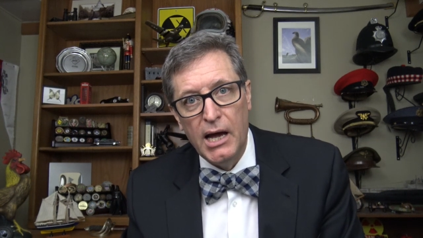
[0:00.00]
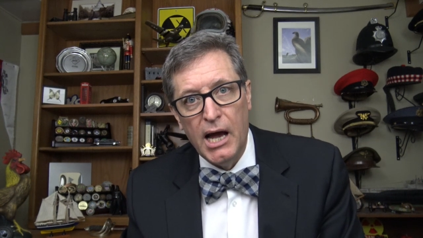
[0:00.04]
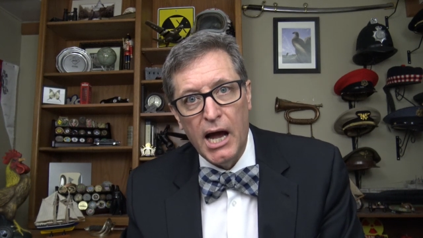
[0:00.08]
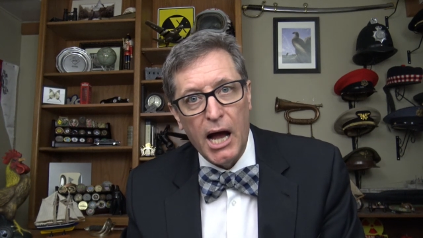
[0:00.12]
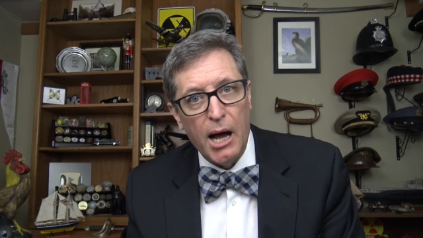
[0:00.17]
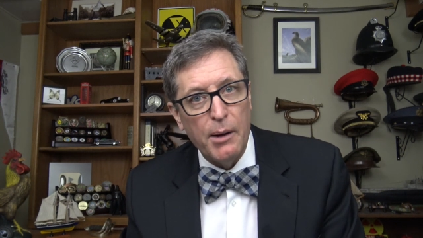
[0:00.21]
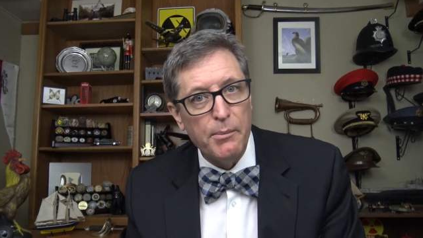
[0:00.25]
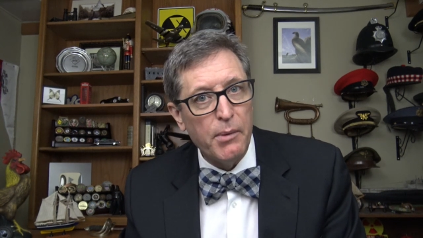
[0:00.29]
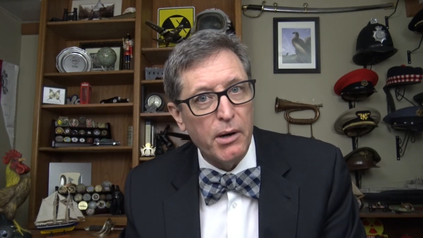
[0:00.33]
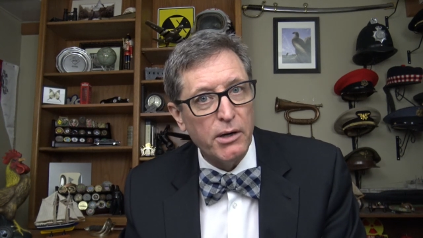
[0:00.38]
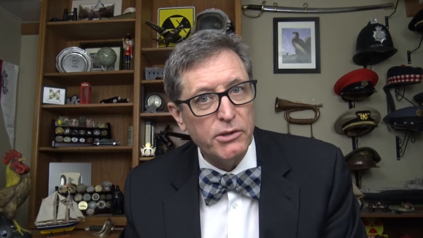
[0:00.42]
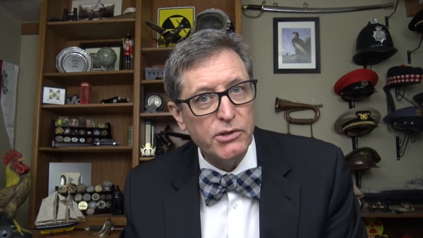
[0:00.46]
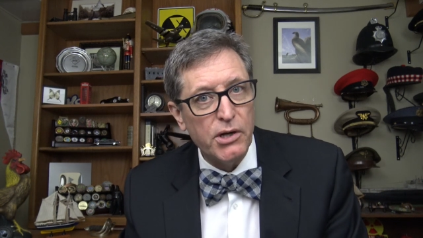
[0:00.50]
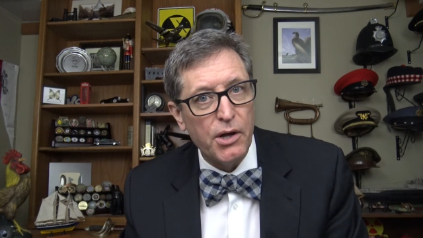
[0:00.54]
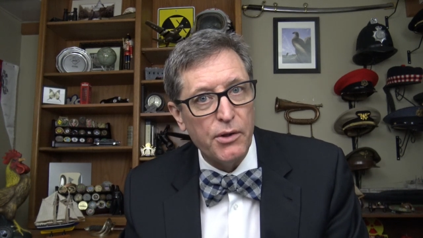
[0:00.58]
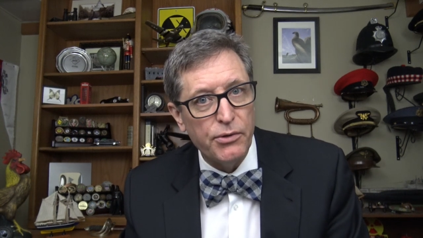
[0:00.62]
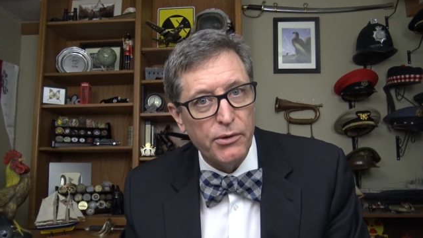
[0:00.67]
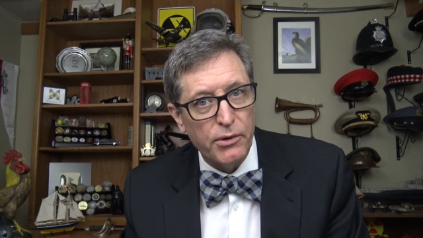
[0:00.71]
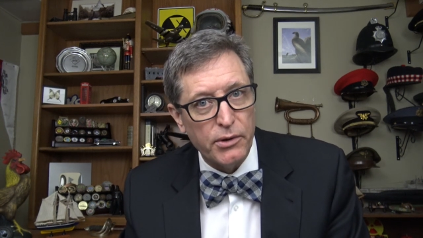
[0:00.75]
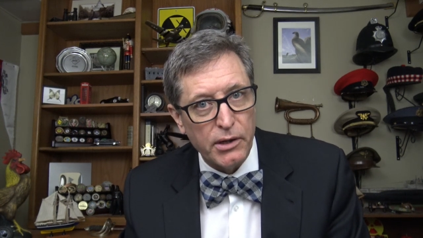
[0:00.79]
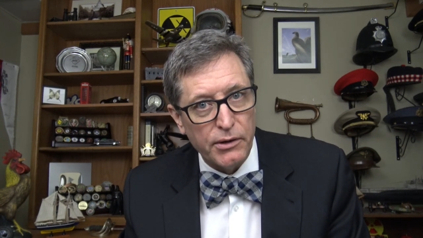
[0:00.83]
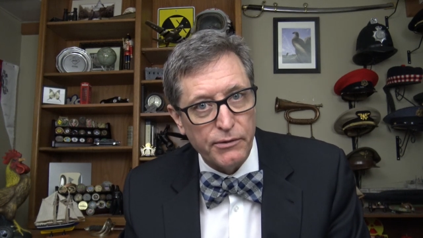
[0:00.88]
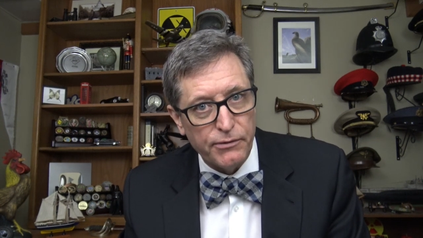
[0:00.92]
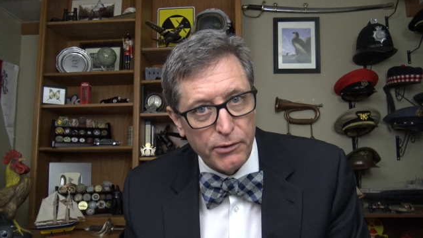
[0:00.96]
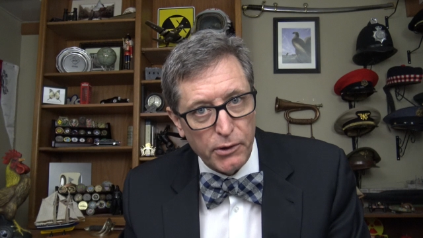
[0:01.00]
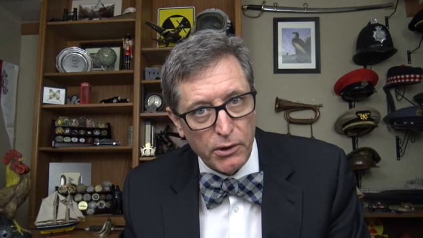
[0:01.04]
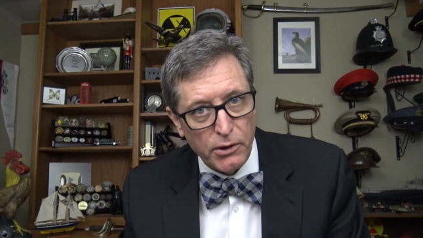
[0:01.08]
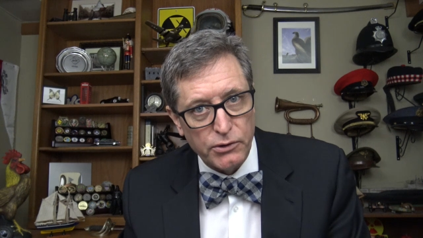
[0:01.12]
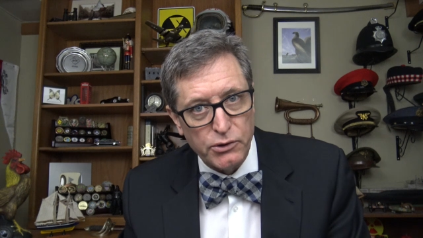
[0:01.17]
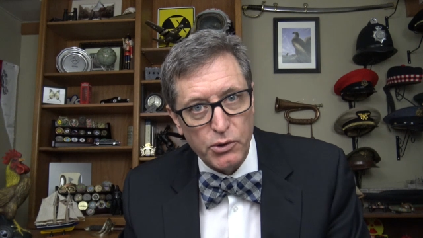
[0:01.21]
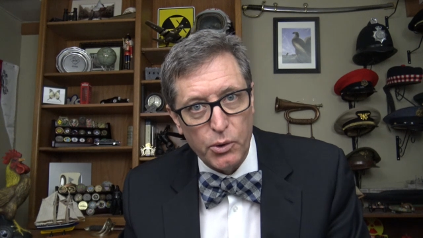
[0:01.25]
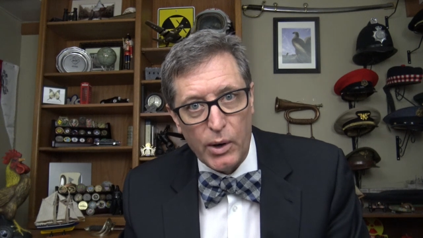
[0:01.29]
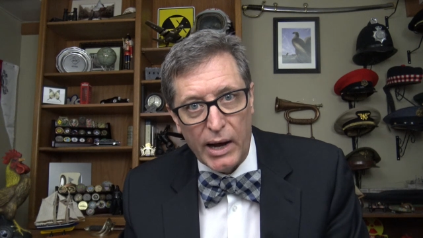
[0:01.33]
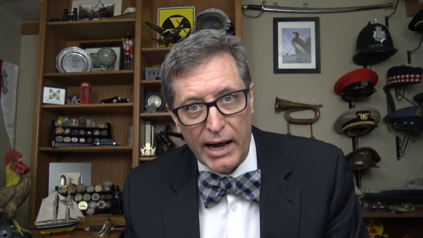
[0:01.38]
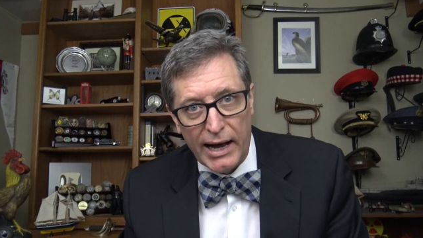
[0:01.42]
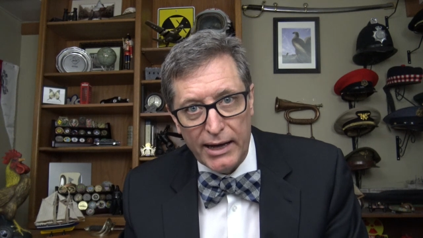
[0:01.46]
On March
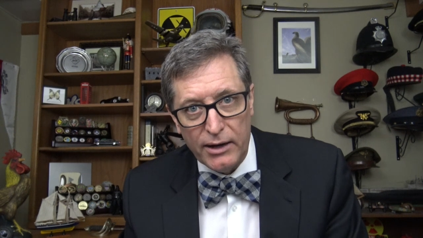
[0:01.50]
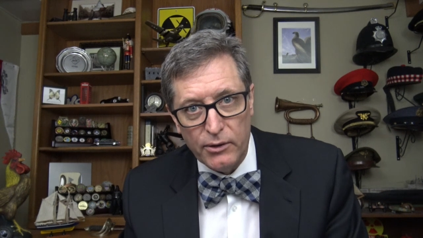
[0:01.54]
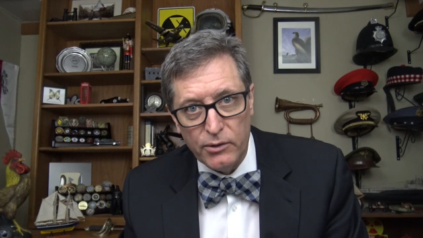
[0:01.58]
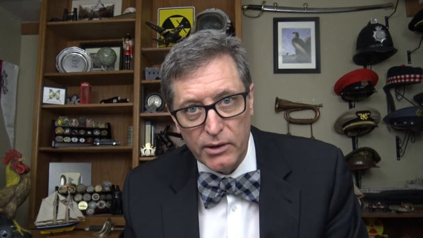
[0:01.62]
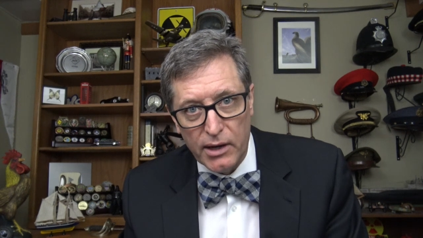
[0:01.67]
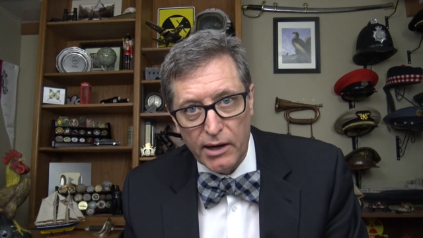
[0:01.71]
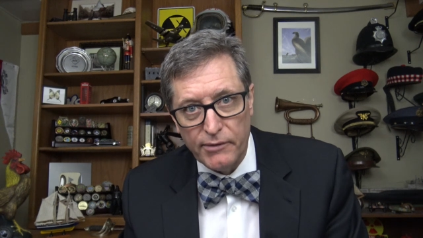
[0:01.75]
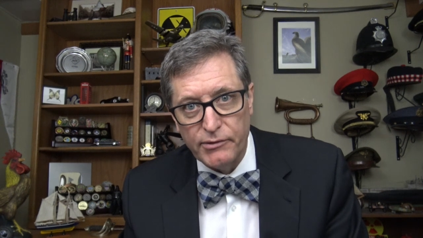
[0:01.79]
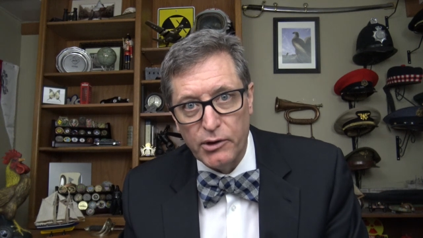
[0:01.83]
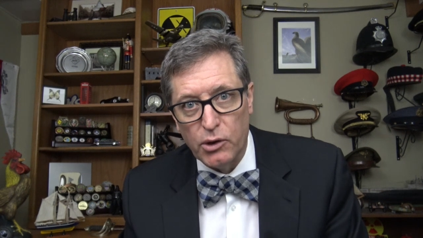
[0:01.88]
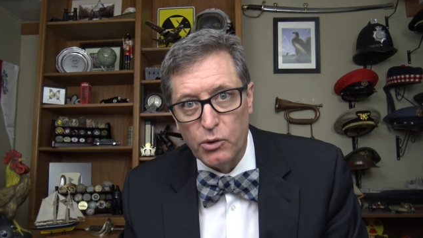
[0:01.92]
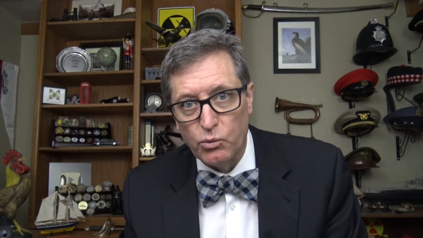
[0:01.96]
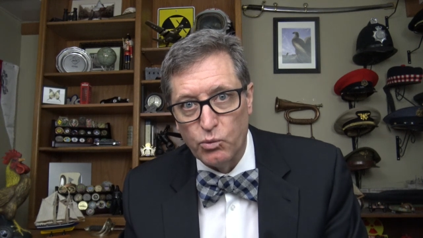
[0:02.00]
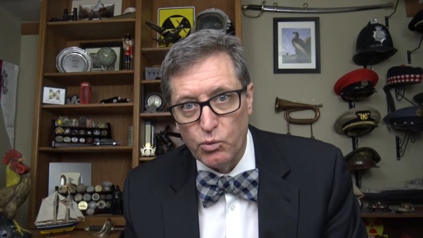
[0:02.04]
31st, Ohio Governor